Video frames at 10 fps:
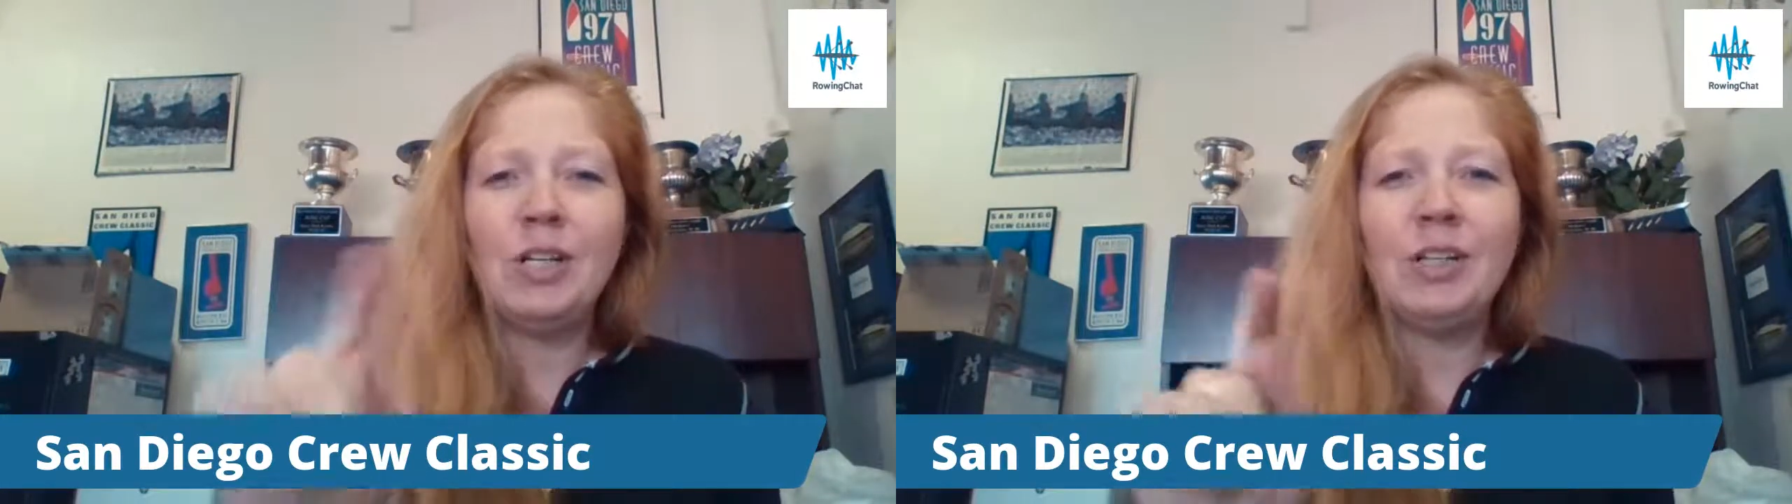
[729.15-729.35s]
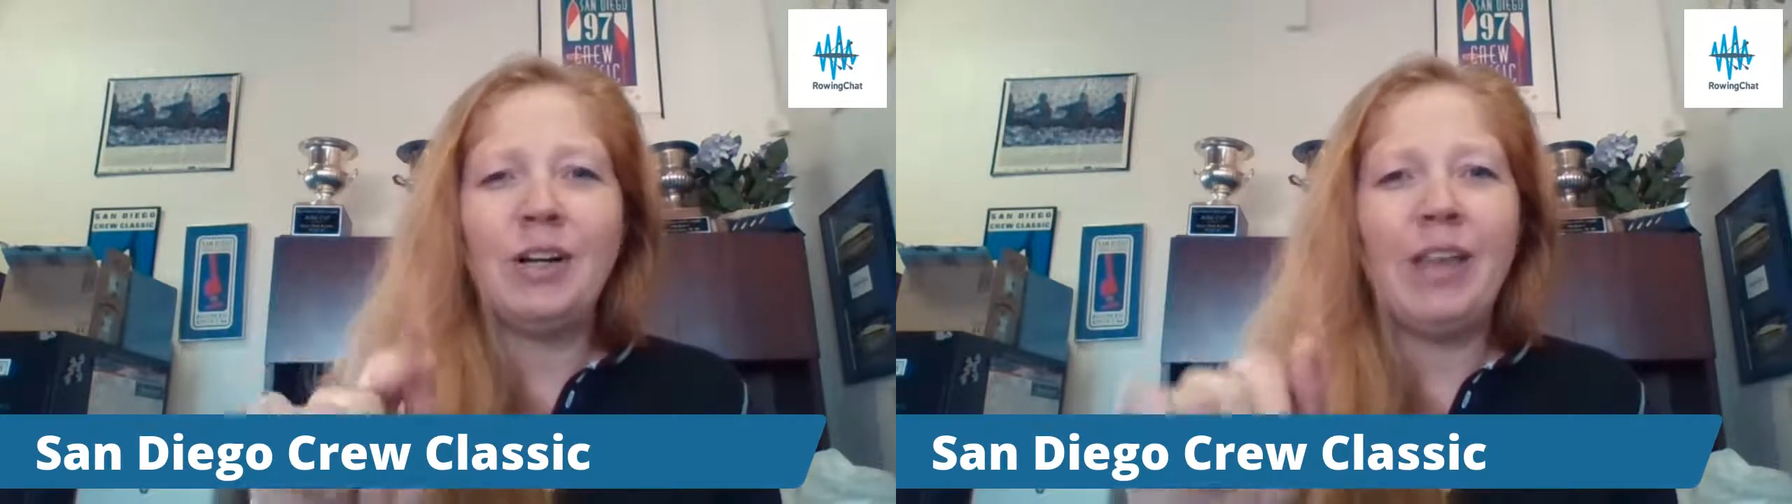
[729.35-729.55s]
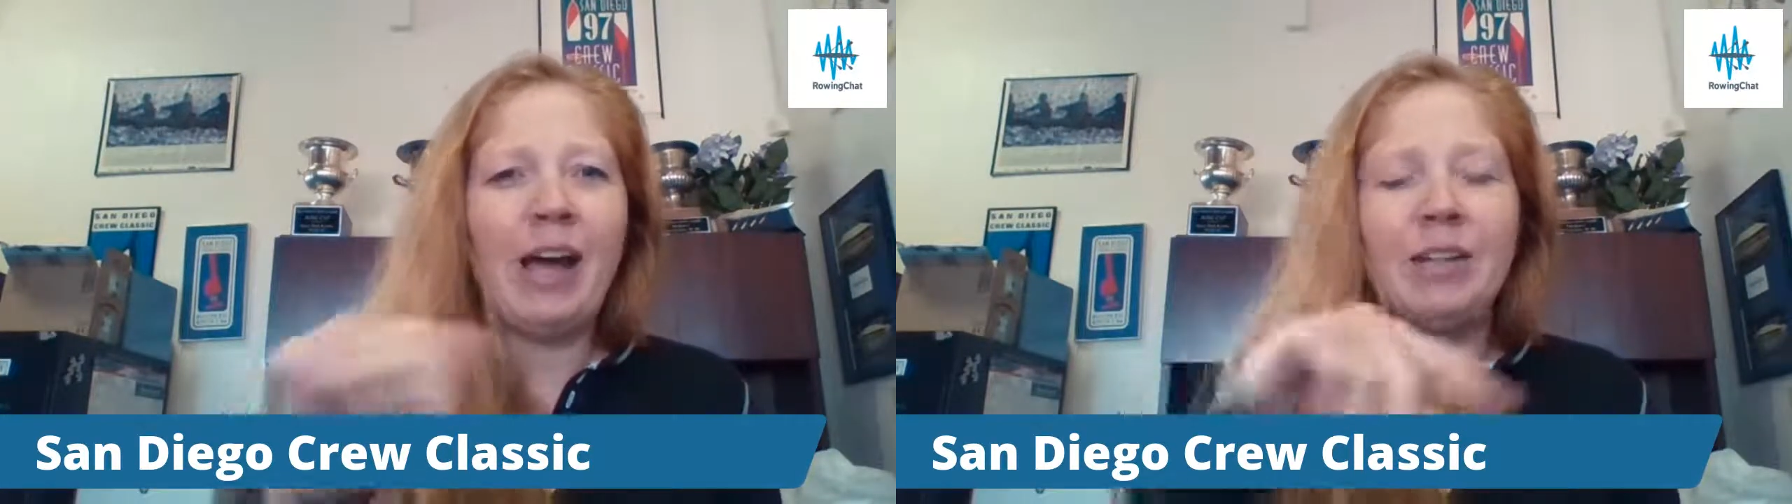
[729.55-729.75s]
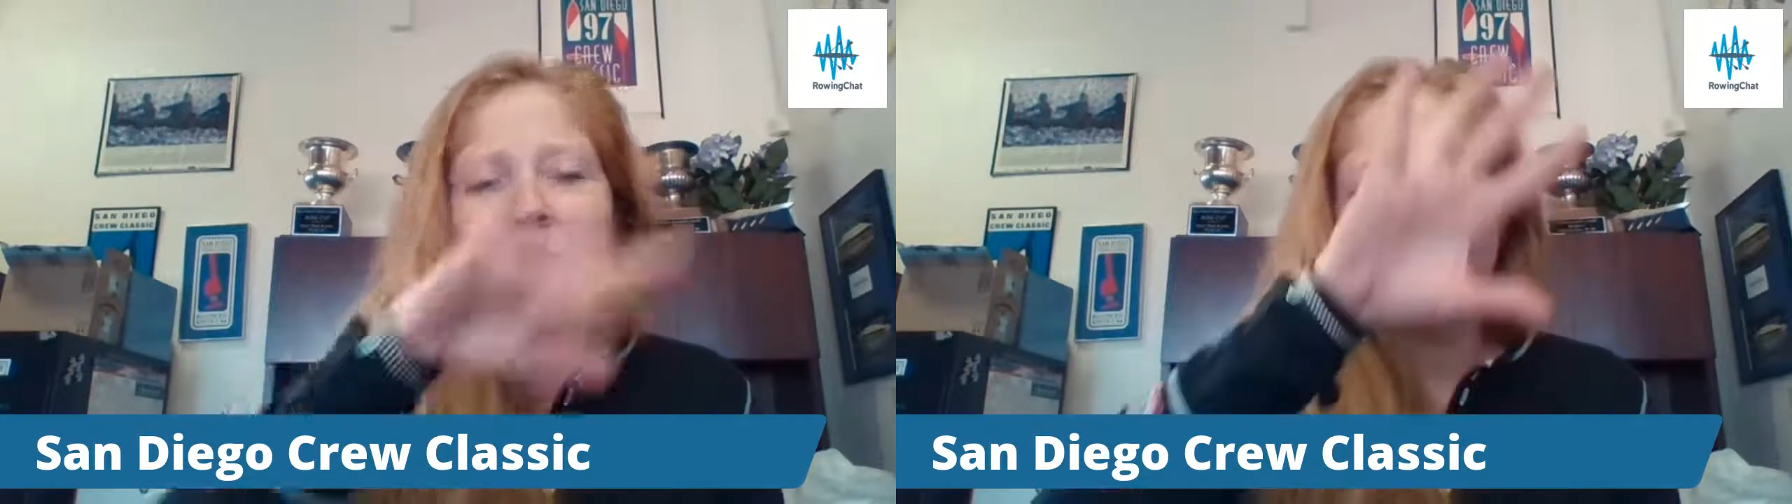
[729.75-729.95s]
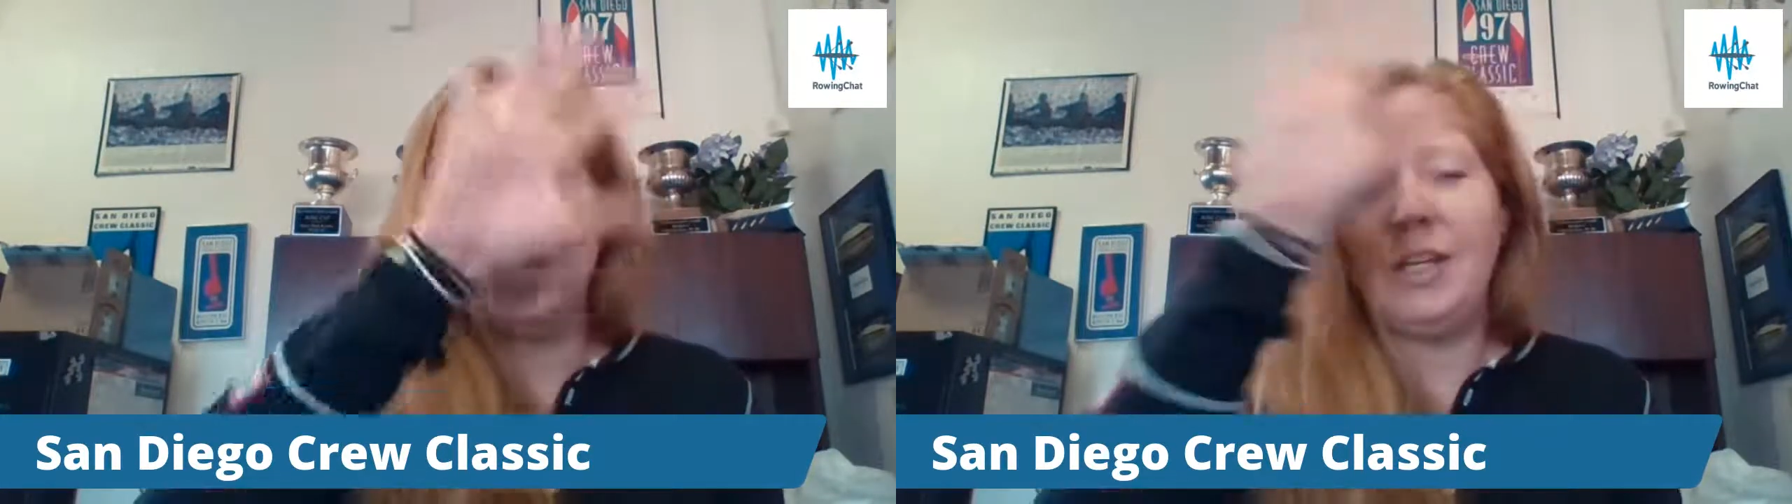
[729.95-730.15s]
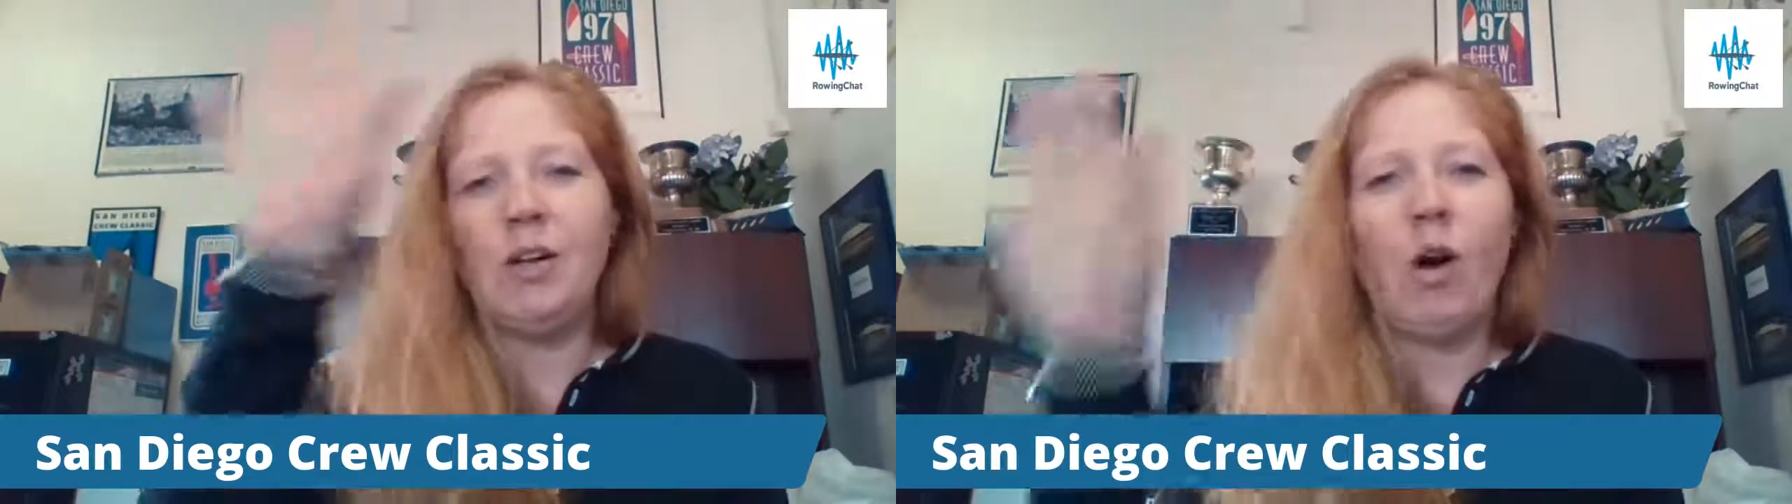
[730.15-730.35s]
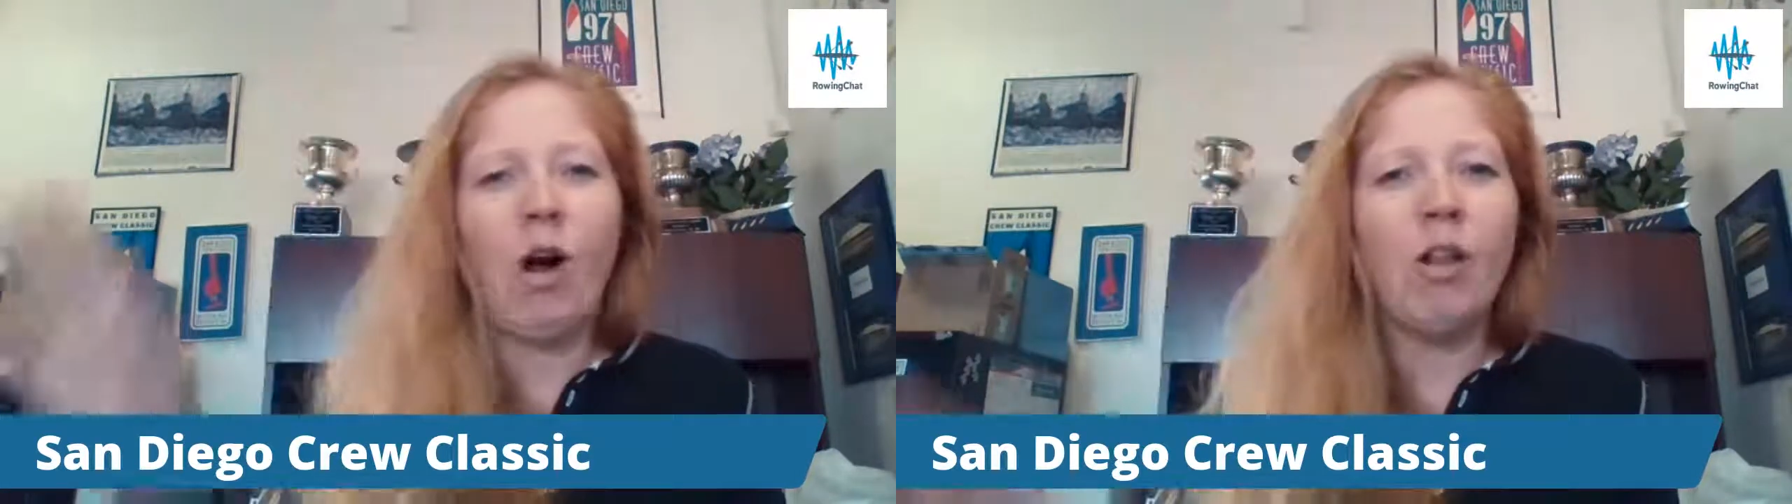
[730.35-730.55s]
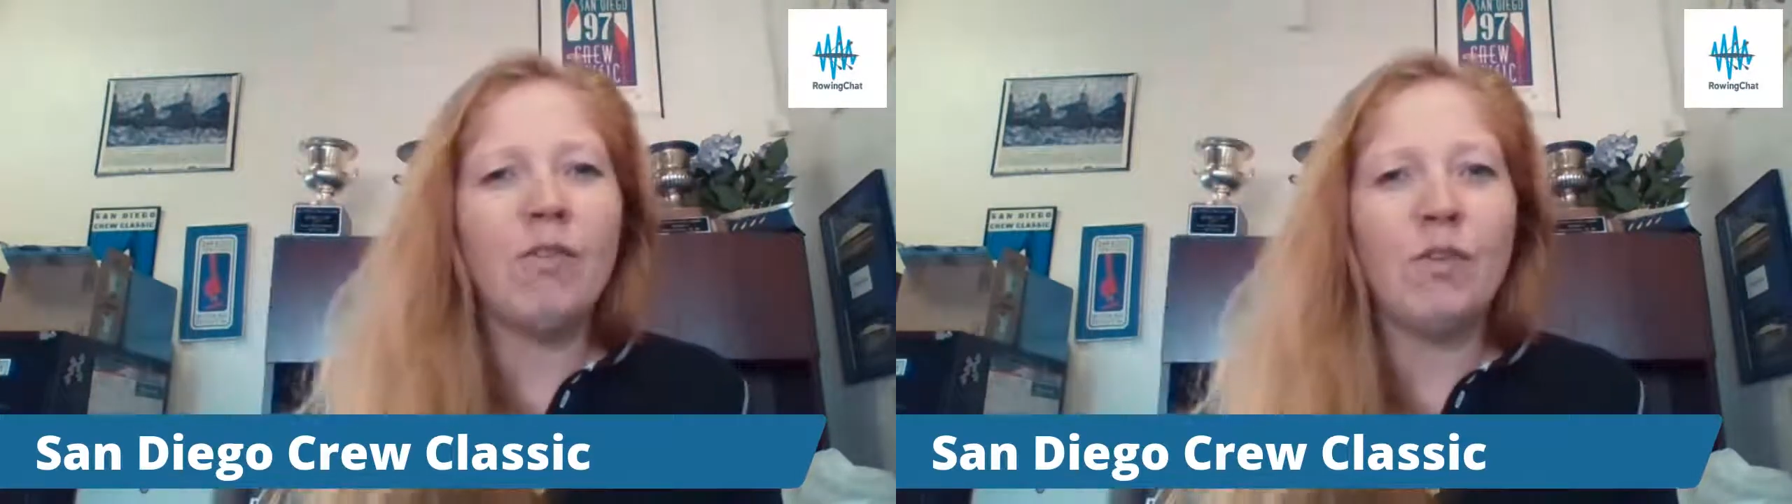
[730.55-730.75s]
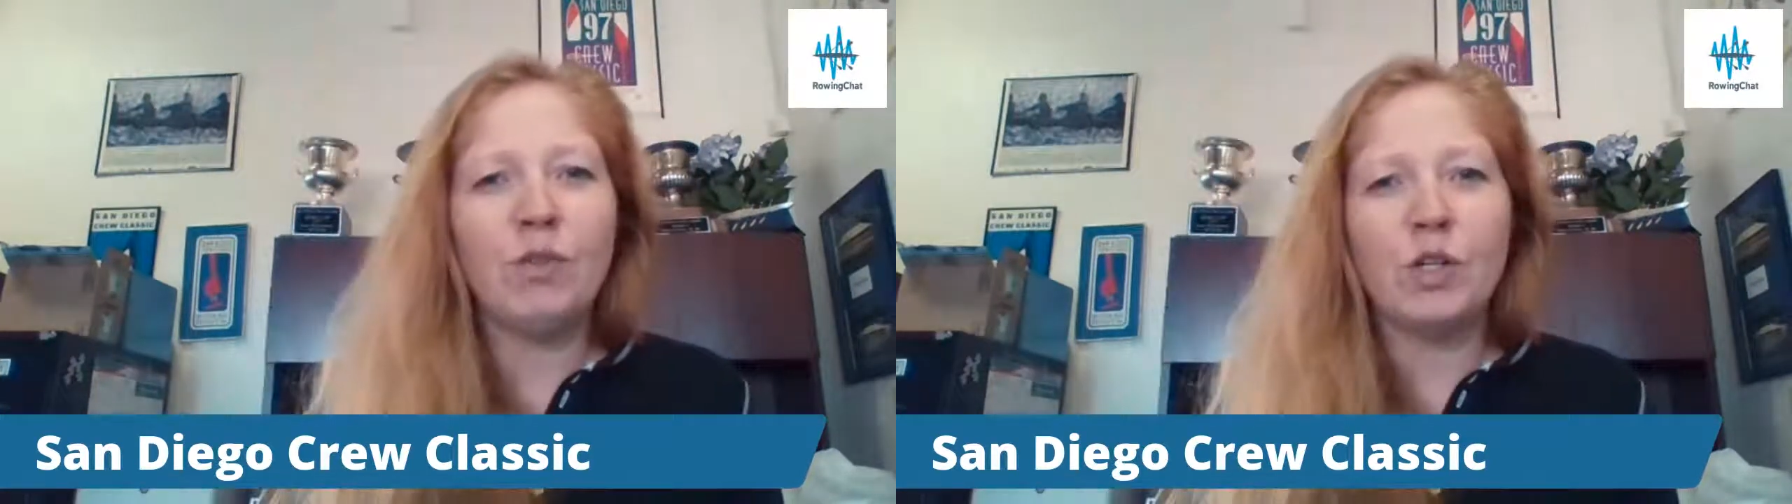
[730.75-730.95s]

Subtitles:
Click on that and it'll take you to all of the